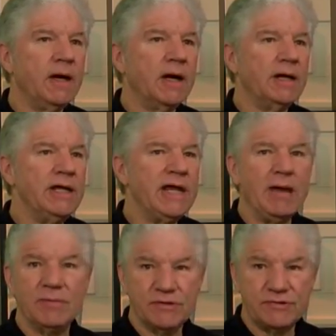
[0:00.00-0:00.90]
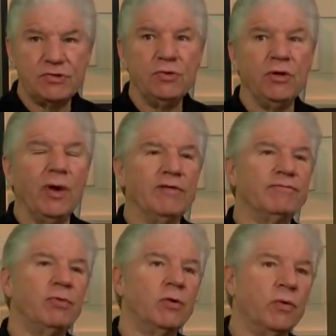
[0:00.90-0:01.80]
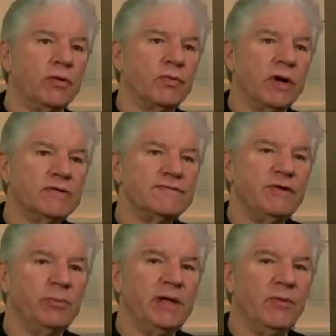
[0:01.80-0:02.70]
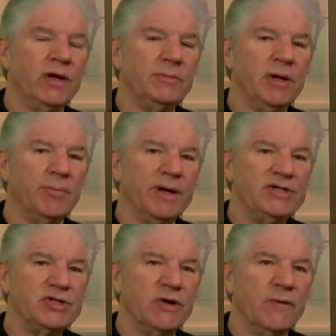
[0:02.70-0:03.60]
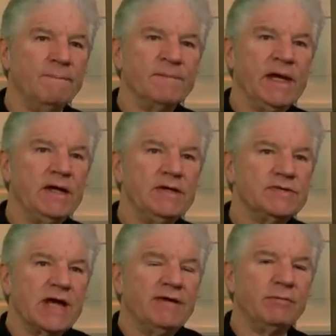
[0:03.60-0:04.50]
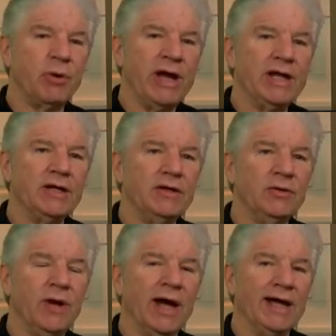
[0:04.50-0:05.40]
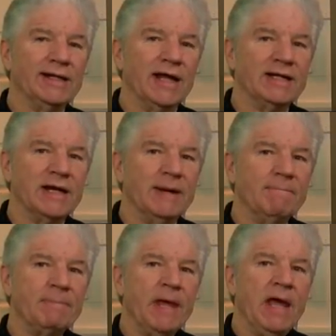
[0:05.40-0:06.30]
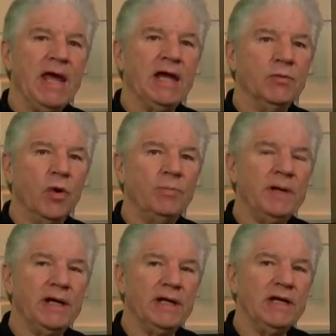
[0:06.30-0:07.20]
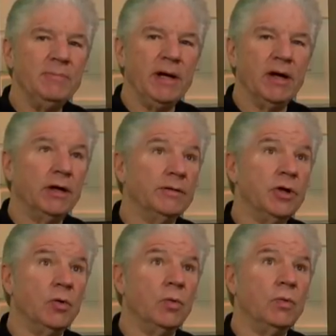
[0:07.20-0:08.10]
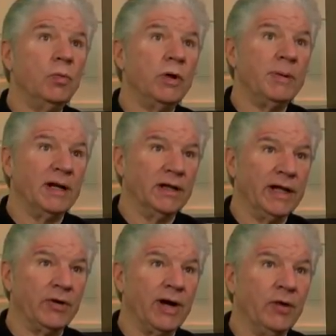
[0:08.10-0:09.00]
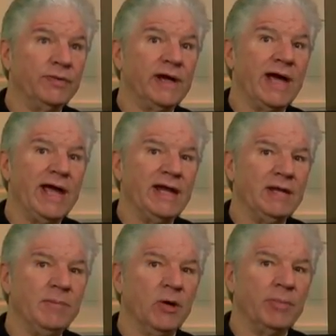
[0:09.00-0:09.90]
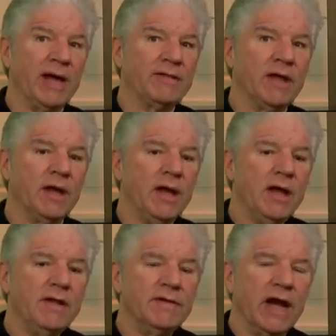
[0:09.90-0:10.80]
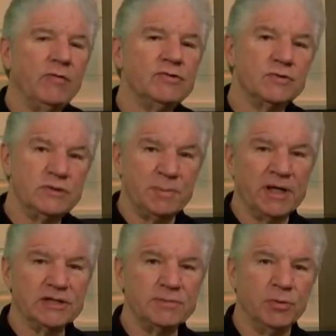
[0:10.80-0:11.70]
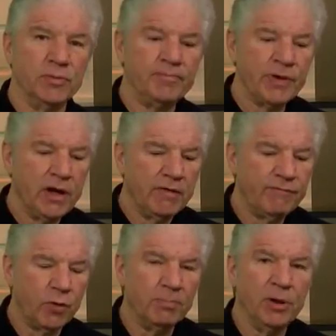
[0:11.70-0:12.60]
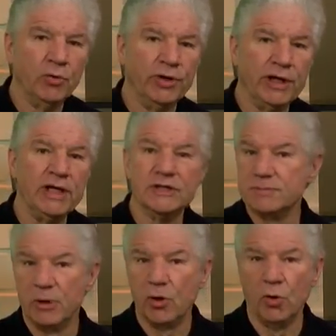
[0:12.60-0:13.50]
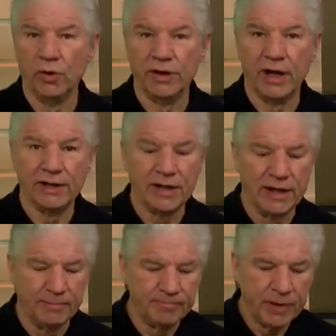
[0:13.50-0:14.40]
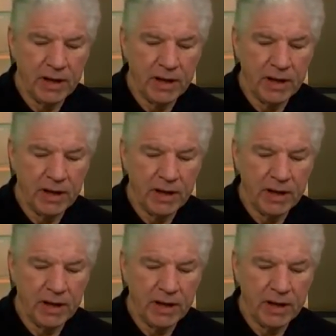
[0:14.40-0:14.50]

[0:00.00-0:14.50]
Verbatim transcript: Uh, he came to the studio out in Fort Worth where I was filming. He wanted to be on my show. He's kind of a brand new guy at that time. And he wrote me an email, uh, no, would have been a letter. I don't think I had email back then, that I was responsible for building his Mercola dot com.